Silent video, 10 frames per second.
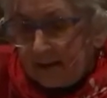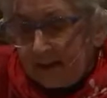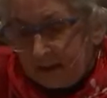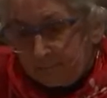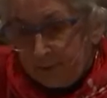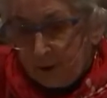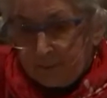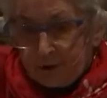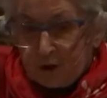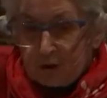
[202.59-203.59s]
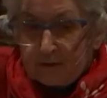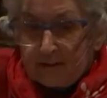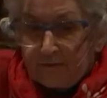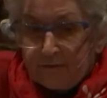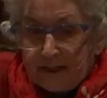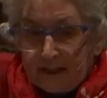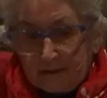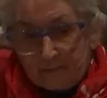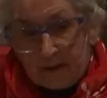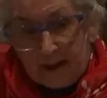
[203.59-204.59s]
in perpetuity for
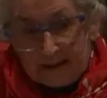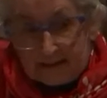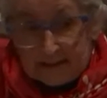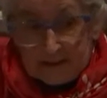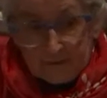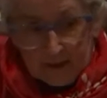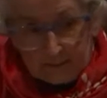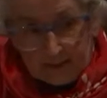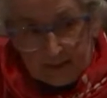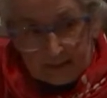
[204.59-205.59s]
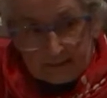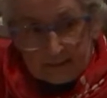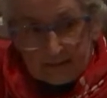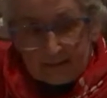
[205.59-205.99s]
him and his family.